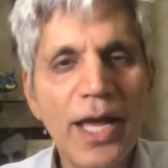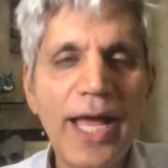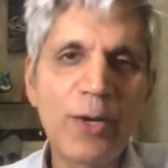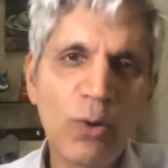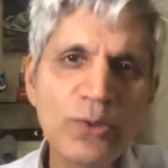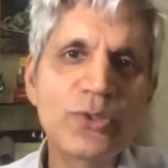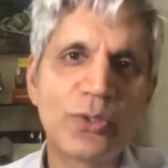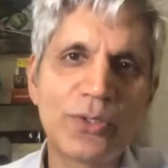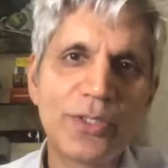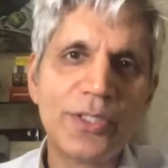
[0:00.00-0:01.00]
and
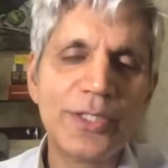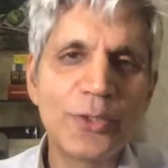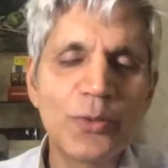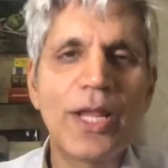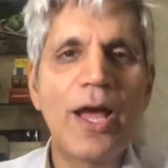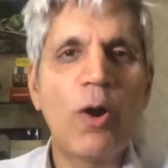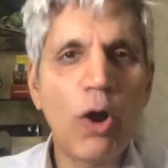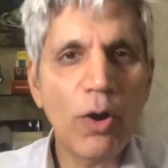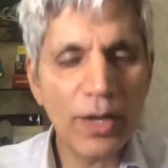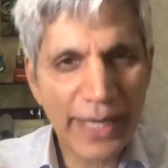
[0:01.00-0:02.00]
also to
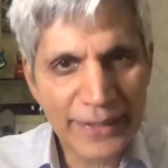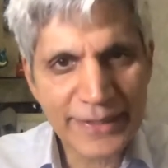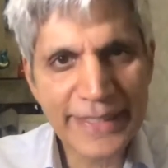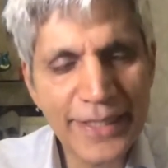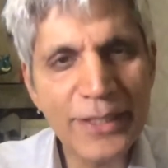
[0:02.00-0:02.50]
see